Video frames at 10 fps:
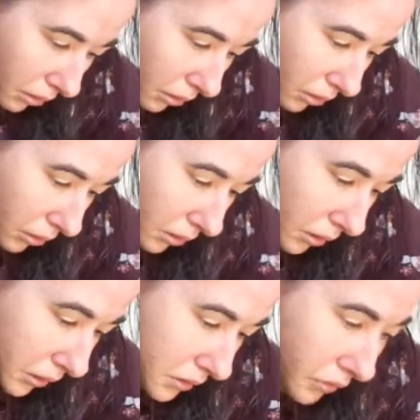
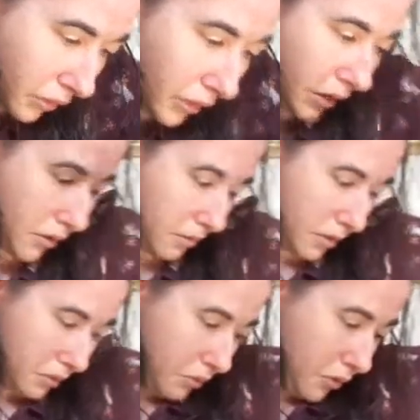Oh, it's not in here. I
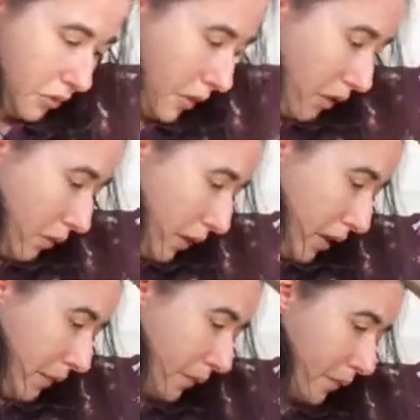must have put it away
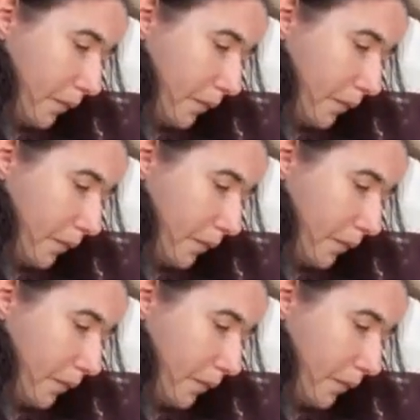already.